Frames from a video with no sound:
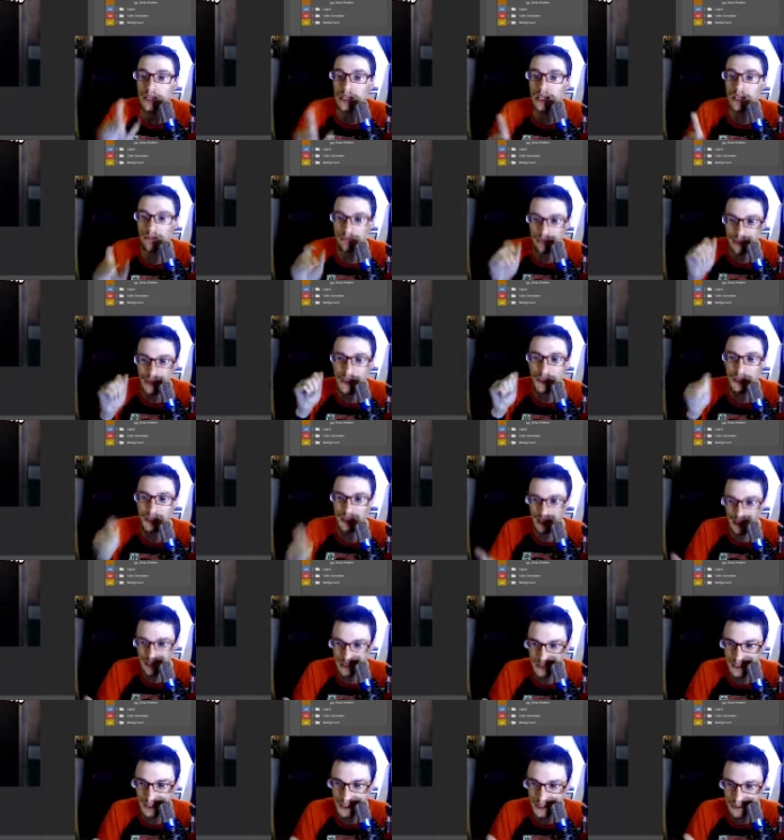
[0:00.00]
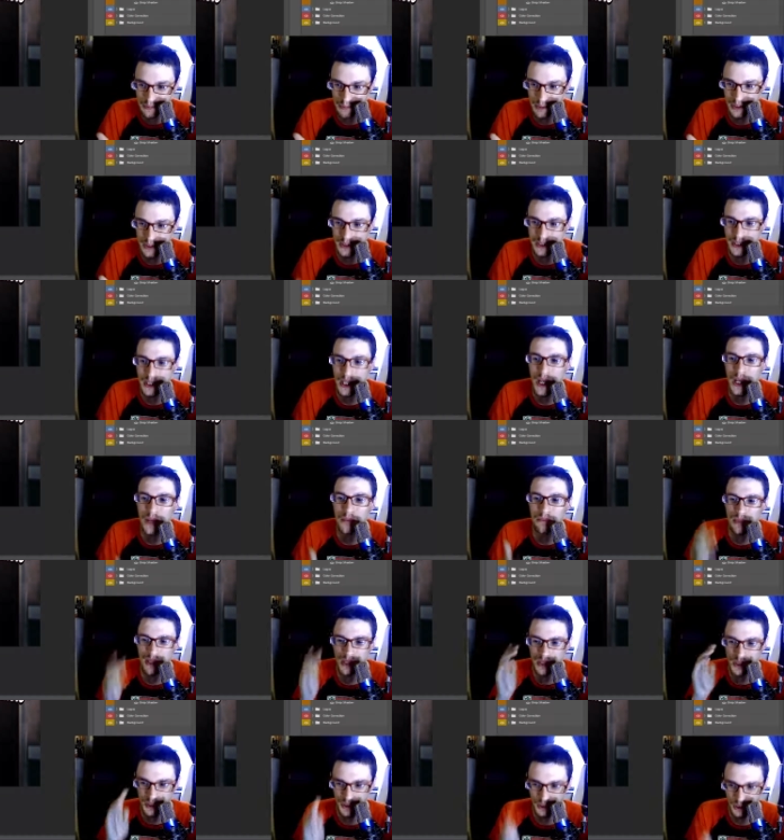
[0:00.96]
make sure you hit the like button. Make
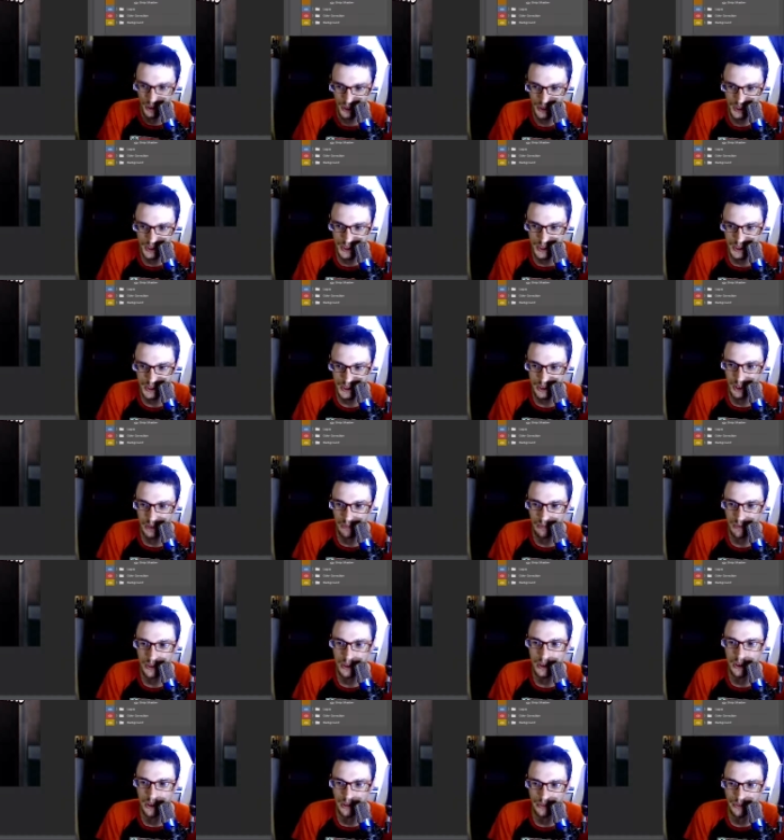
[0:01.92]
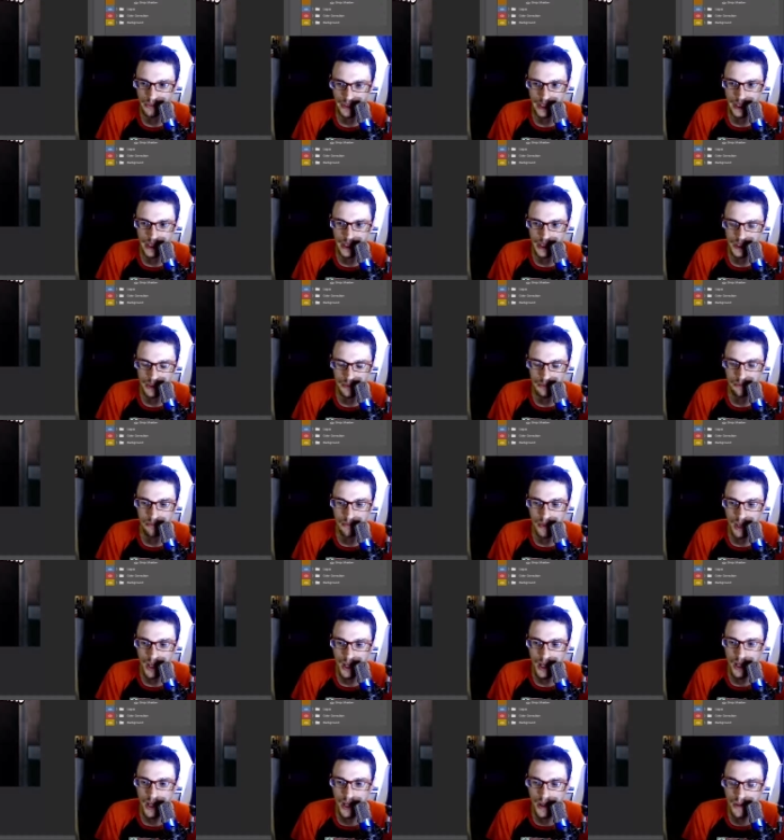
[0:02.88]
sure you're subscribed with notification
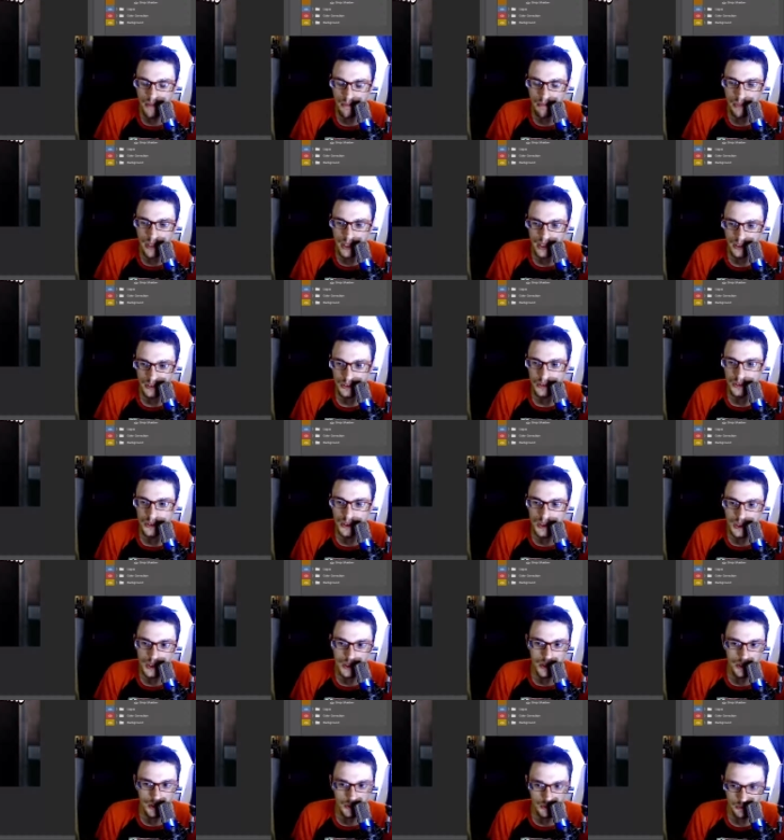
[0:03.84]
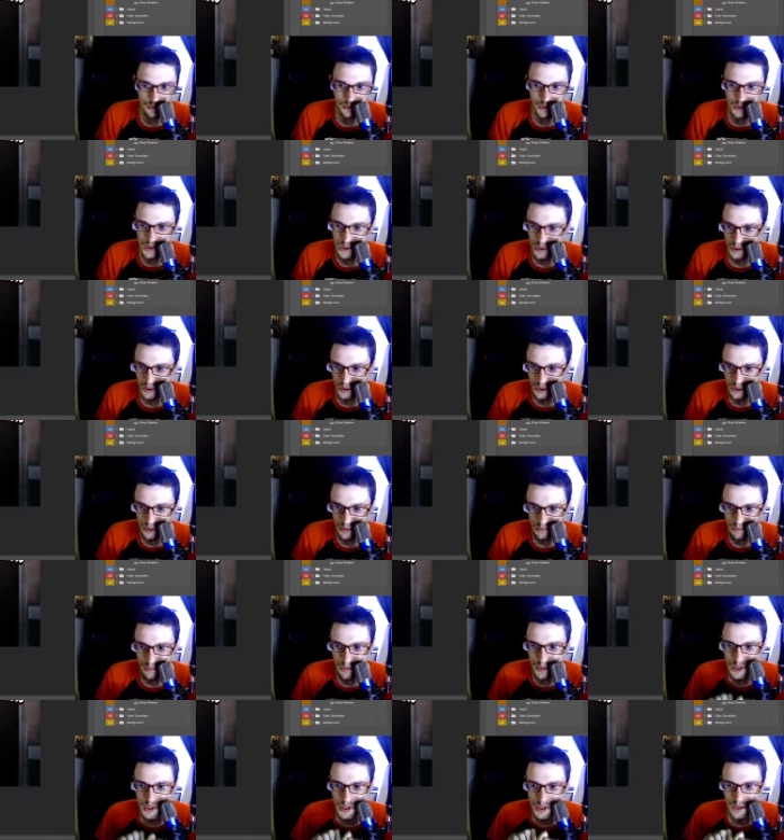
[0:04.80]
bell so so you don't
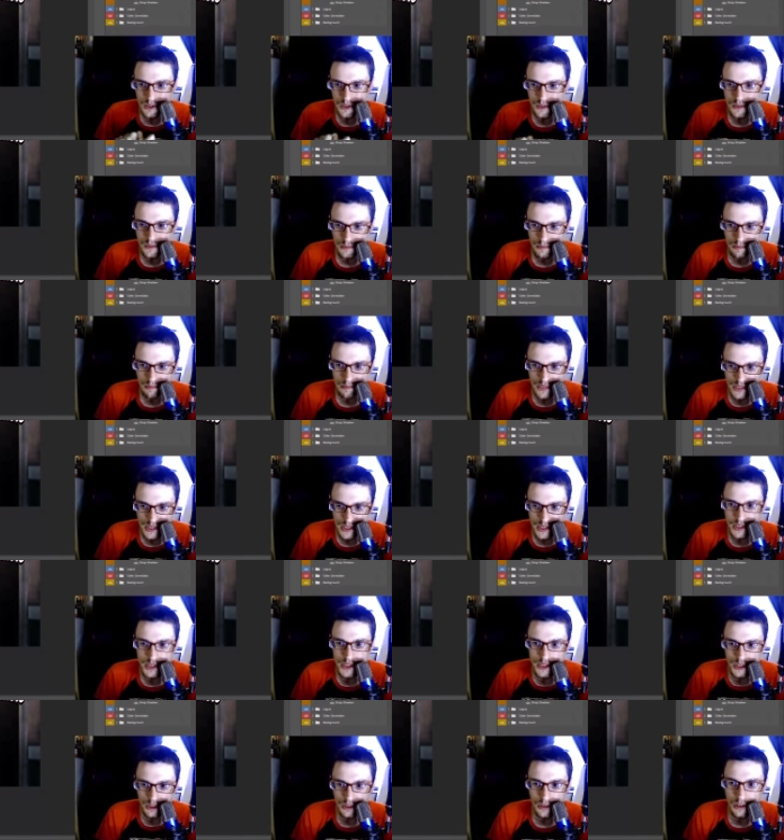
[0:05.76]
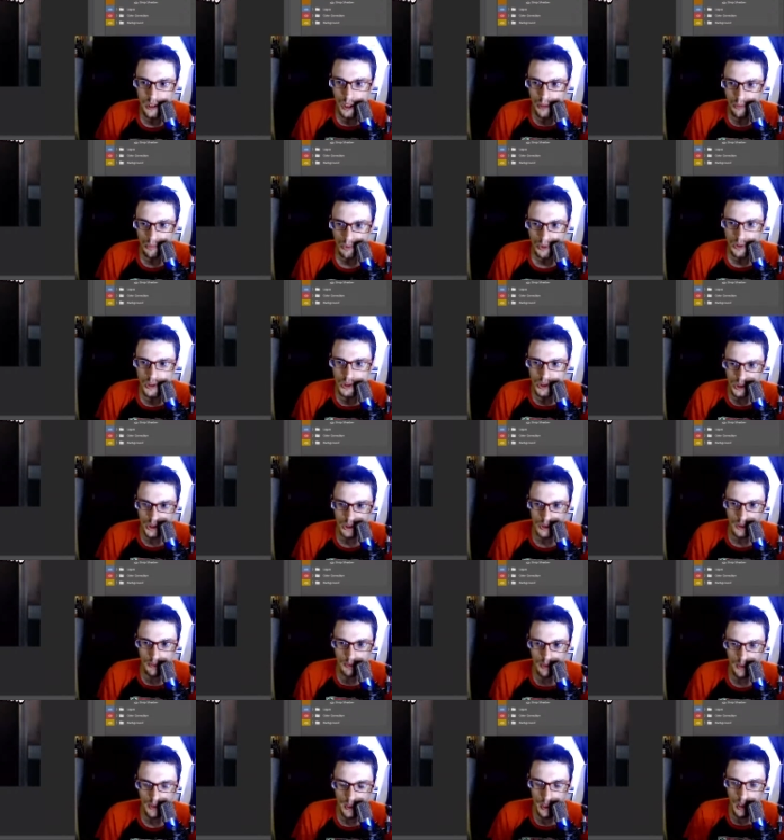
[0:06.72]
miss a miss a single upload stream
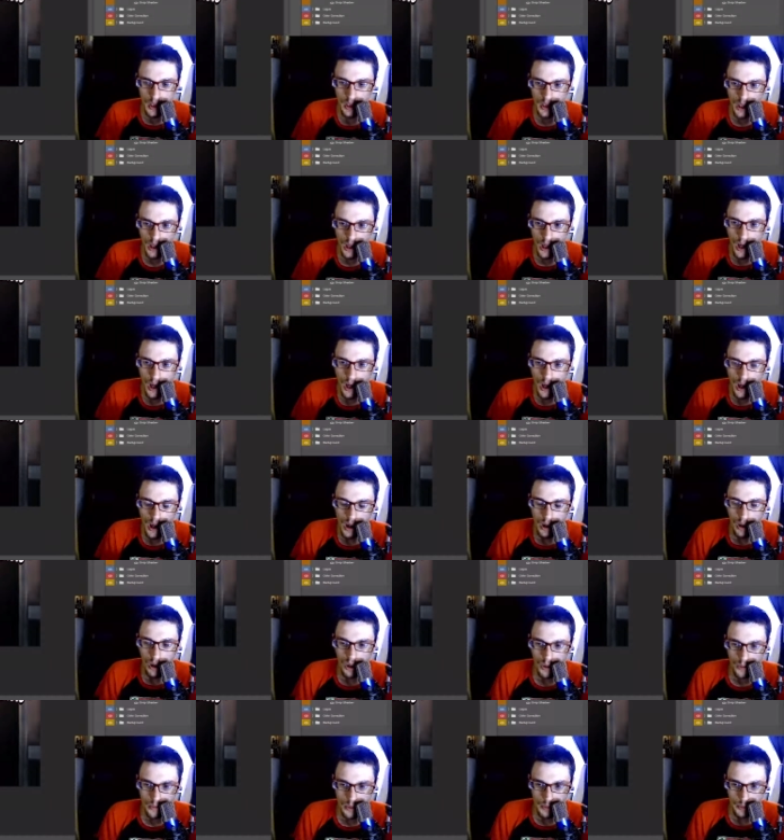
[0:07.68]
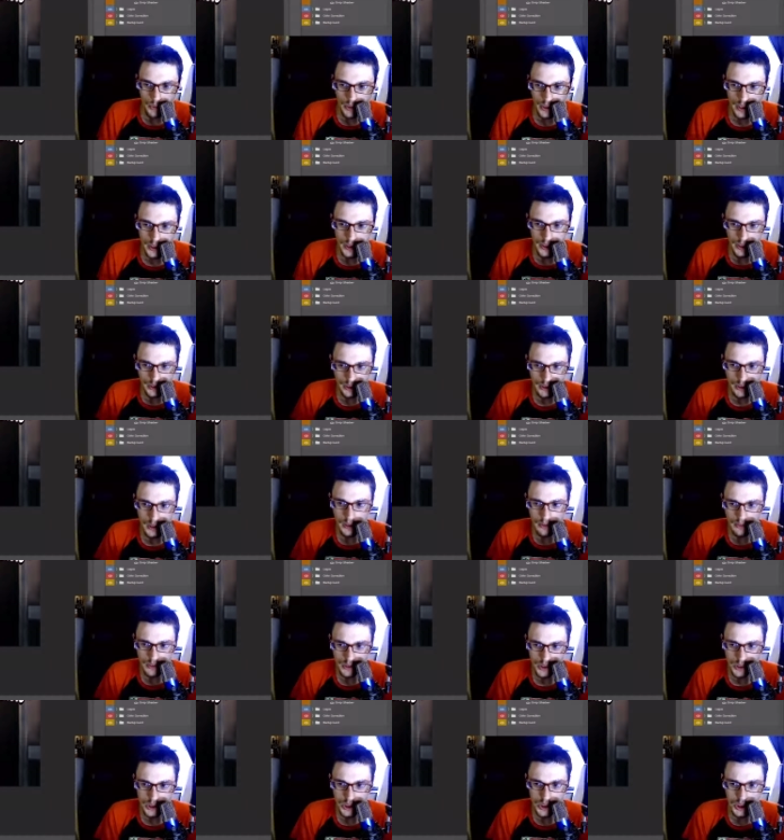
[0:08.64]
or or premiere you come to
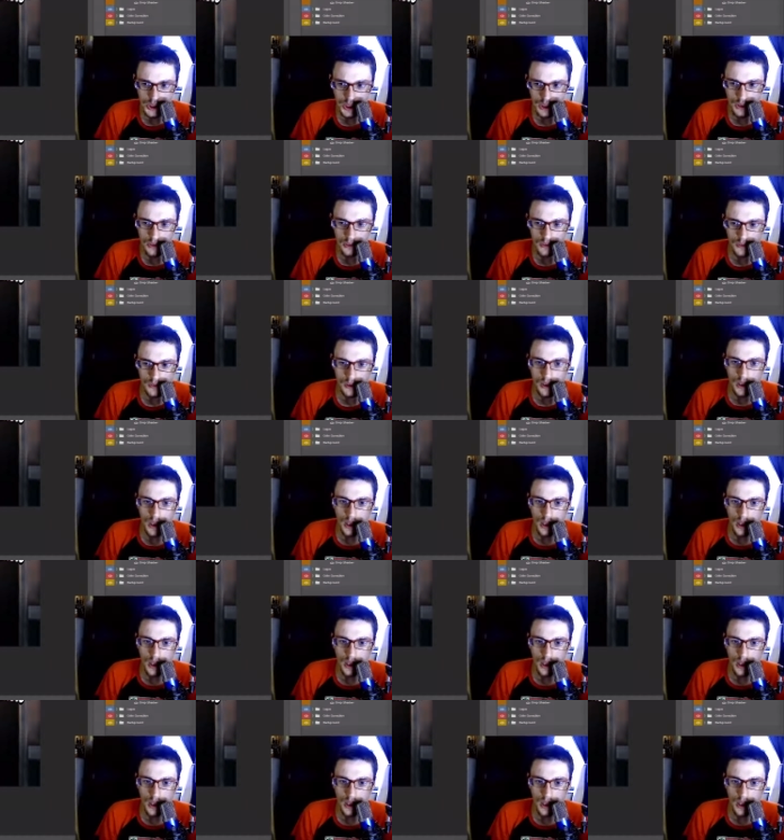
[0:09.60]
this channel.